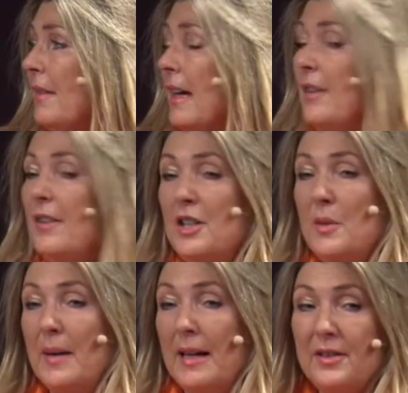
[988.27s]
and then you
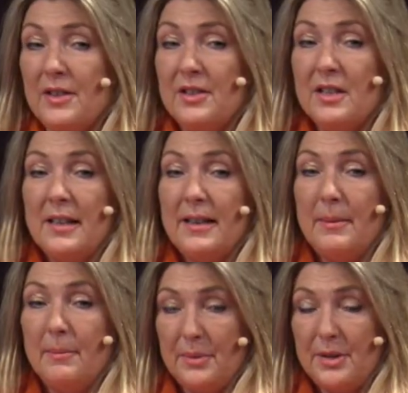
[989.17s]
had this
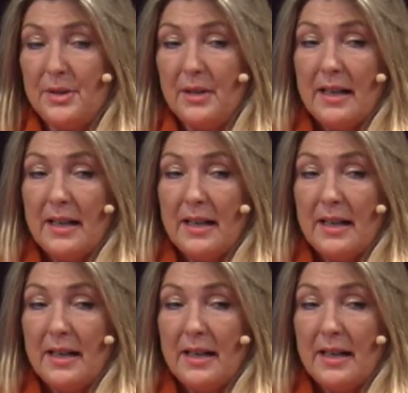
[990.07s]
glimpse